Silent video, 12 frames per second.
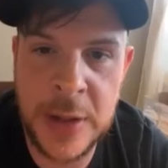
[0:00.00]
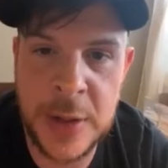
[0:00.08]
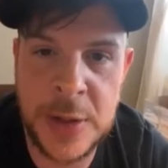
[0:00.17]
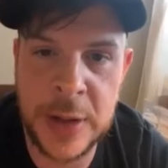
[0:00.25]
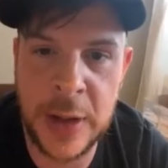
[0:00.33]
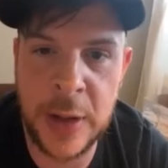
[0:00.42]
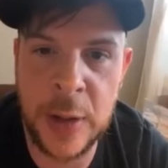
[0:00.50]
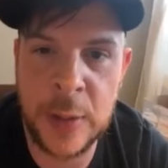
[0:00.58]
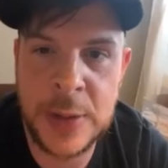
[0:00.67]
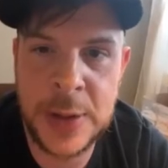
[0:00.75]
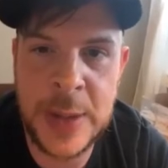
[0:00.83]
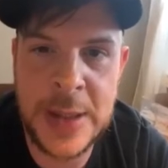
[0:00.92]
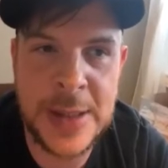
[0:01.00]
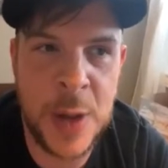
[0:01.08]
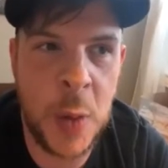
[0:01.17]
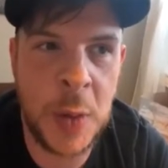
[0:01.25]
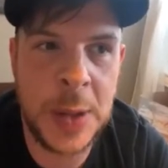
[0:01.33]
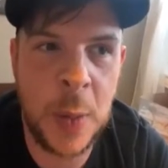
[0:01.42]
years ago, so he's the
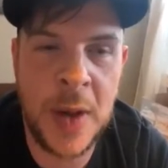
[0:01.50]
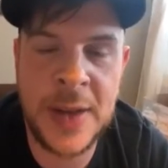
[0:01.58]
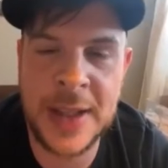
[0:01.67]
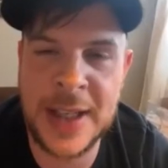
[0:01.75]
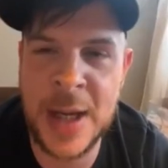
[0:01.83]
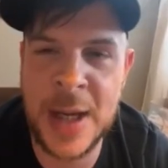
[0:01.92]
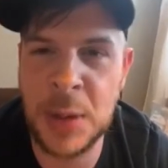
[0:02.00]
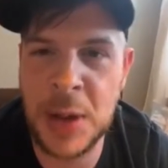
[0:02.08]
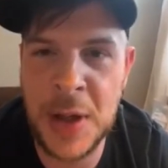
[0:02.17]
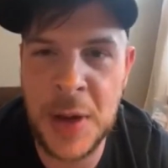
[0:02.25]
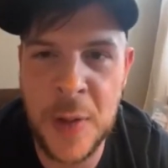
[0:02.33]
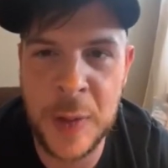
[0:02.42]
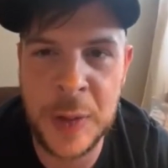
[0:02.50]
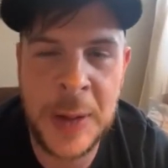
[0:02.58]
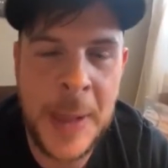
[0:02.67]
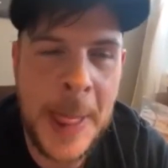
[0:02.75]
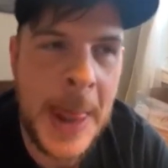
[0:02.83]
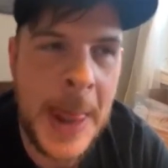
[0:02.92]
only mm-hmm. one that kind of bled over.
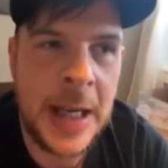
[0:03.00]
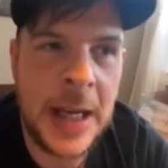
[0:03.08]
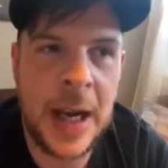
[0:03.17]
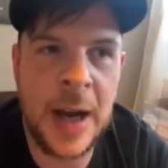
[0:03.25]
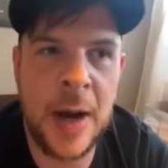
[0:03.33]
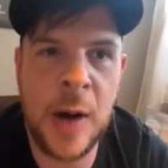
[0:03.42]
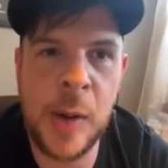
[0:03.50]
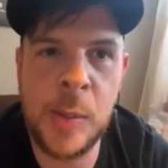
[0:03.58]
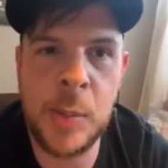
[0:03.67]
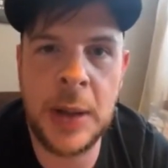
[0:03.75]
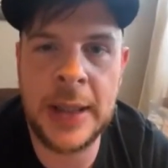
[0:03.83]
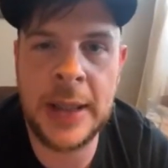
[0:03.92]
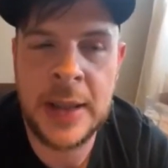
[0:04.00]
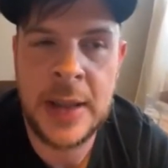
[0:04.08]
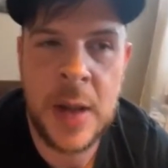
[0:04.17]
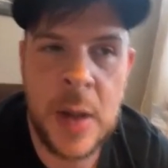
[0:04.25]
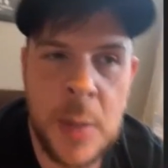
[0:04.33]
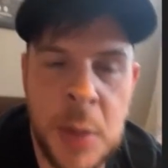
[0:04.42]
Um, okay. But
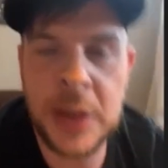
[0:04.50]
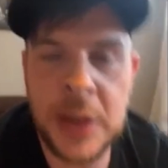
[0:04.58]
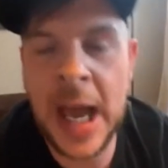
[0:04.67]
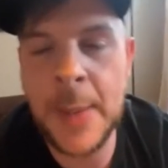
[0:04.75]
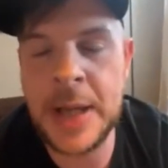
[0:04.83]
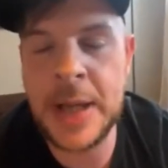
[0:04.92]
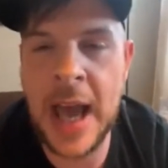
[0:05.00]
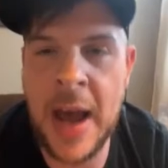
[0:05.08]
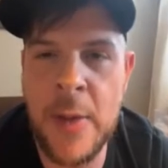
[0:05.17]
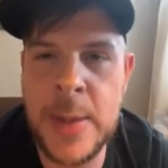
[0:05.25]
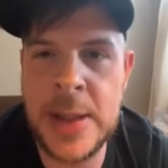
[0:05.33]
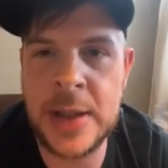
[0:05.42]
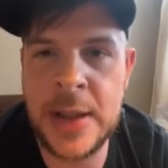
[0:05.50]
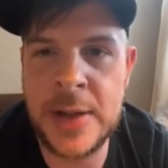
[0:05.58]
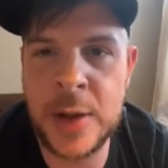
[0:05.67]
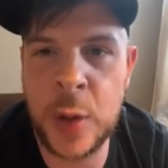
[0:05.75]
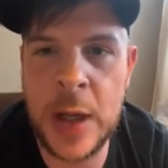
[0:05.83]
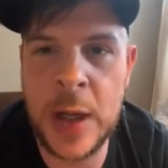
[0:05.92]
I'm really happy to have him. He's a,
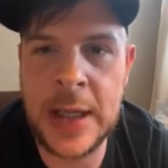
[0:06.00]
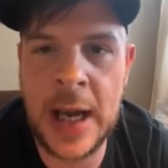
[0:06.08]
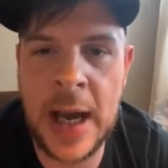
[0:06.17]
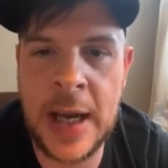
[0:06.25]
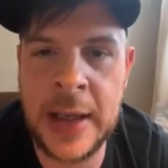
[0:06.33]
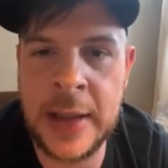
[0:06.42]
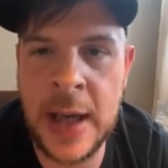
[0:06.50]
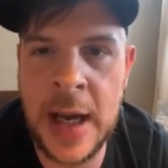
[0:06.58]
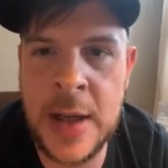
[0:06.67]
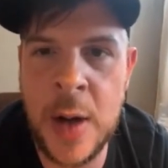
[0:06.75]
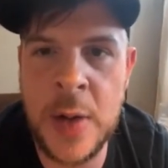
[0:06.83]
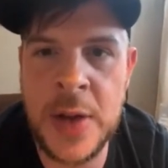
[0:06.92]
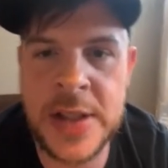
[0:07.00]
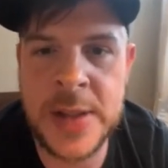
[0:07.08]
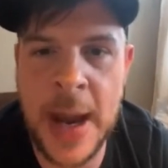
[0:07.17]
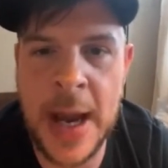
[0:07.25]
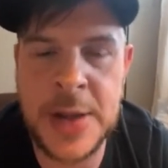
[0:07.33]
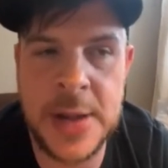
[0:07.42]
he's a great guy, and I know this
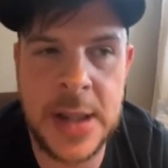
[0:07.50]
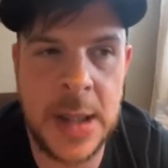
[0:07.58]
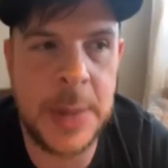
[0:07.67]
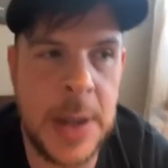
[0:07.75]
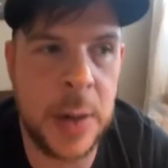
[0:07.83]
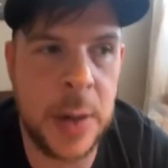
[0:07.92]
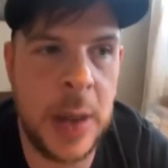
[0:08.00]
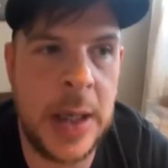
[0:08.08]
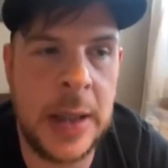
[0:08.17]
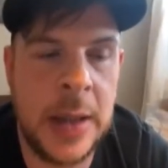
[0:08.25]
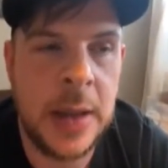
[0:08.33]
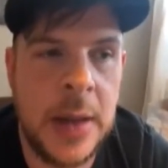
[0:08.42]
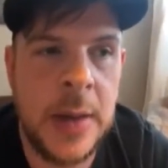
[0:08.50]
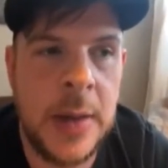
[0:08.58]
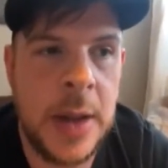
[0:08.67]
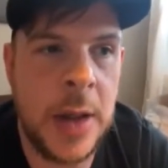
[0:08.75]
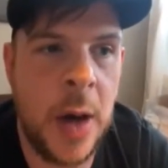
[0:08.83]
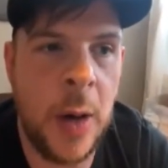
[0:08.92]
match is going to be a great,
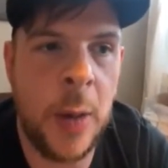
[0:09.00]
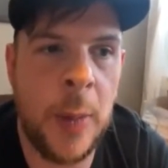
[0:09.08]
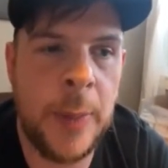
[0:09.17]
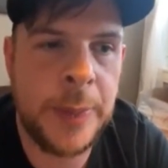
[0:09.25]
you know,